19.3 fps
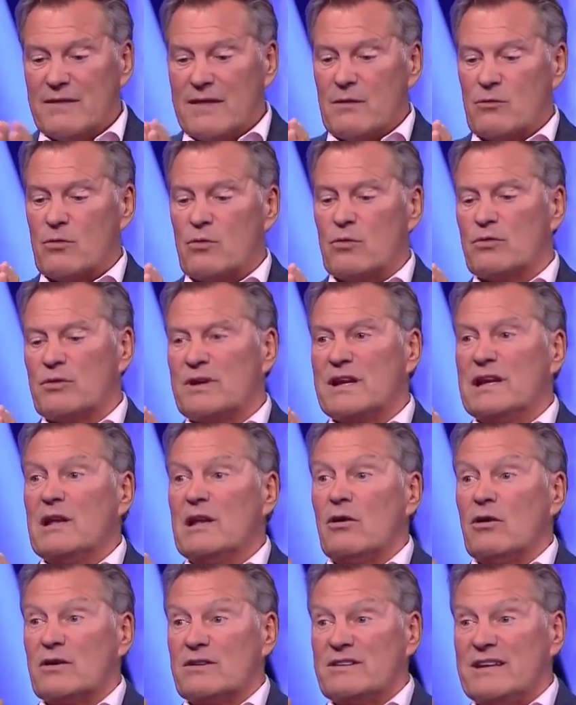They were already
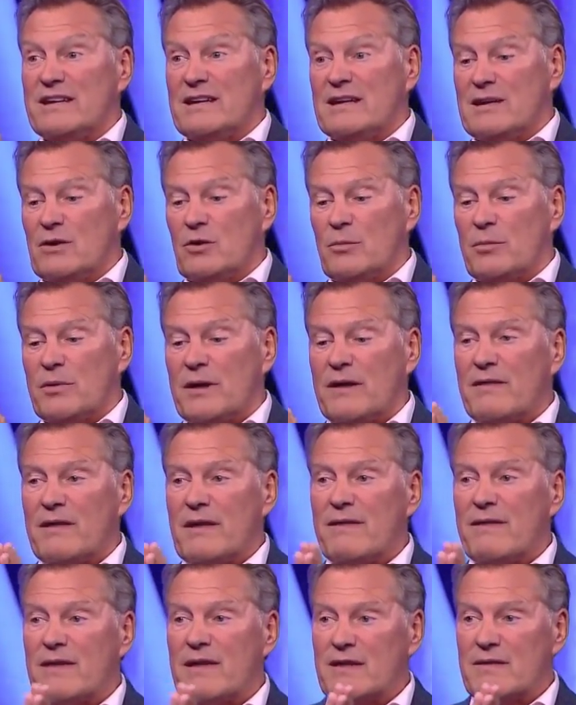locked in a little bit, and
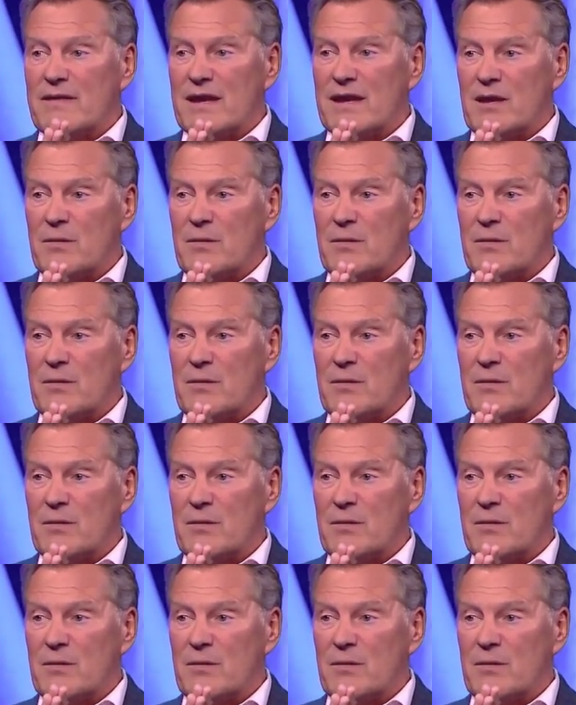then